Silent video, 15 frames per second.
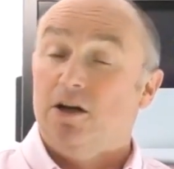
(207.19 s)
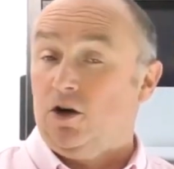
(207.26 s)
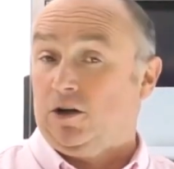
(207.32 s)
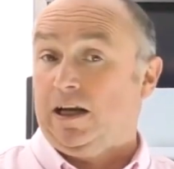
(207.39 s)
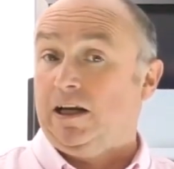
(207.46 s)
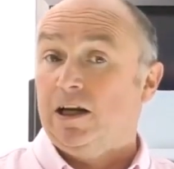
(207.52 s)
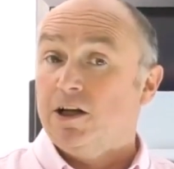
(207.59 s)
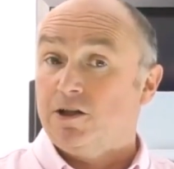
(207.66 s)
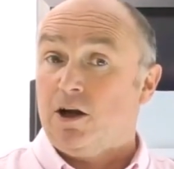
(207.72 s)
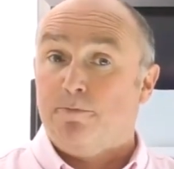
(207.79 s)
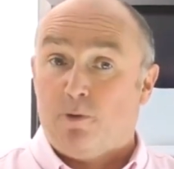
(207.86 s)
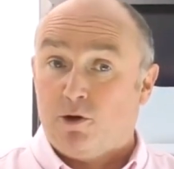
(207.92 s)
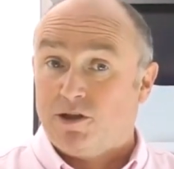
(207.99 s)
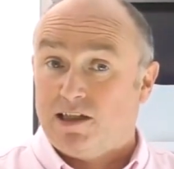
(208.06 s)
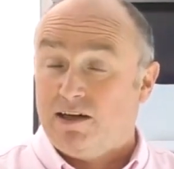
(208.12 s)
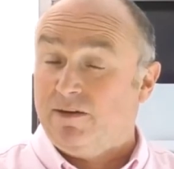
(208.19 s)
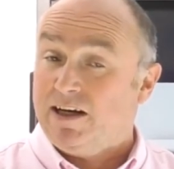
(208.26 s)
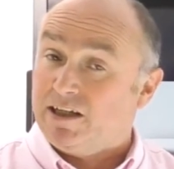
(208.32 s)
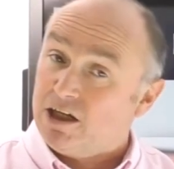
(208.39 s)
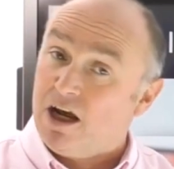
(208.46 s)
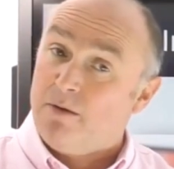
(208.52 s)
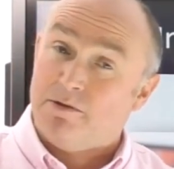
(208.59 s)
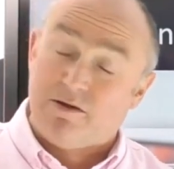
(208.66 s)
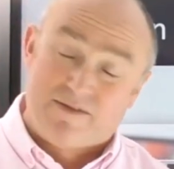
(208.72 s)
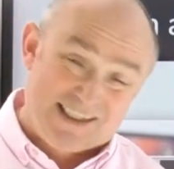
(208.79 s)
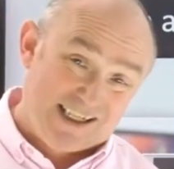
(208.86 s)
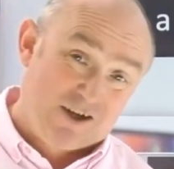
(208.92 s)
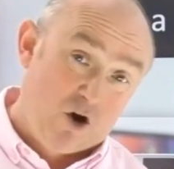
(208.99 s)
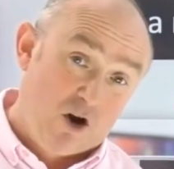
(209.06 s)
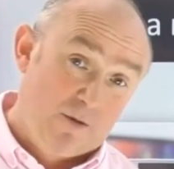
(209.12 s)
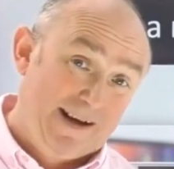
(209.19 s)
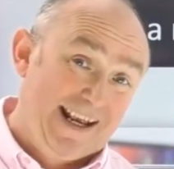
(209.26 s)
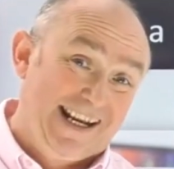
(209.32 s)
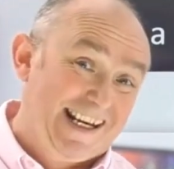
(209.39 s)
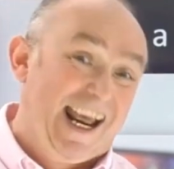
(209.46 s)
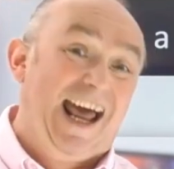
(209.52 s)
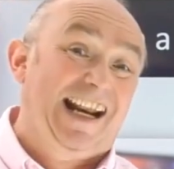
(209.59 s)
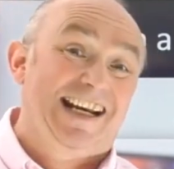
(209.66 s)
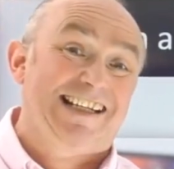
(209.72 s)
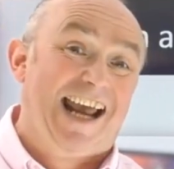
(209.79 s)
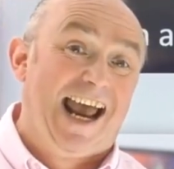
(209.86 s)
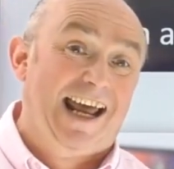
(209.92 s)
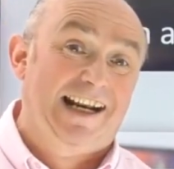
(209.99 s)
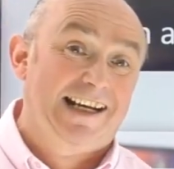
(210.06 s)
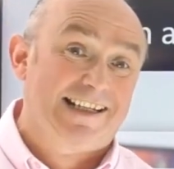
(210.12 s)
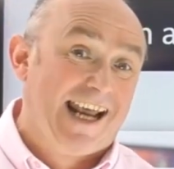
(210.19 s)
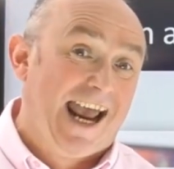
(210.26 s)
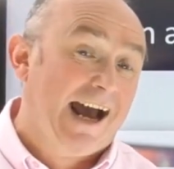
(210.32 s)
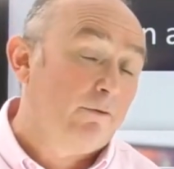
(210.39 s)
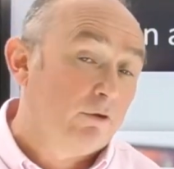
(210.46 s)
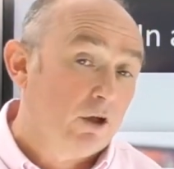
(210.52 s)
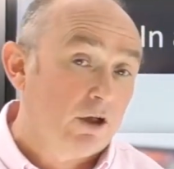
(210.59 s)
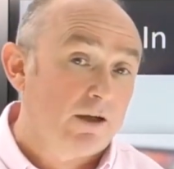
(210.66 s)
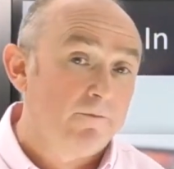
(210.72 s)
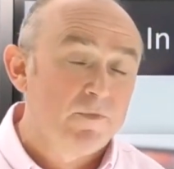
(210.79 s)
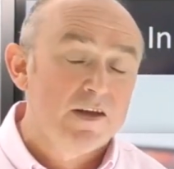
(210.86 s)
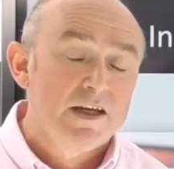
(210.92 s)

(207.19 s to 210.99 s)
looking so positive in terms of its economy and its outlook.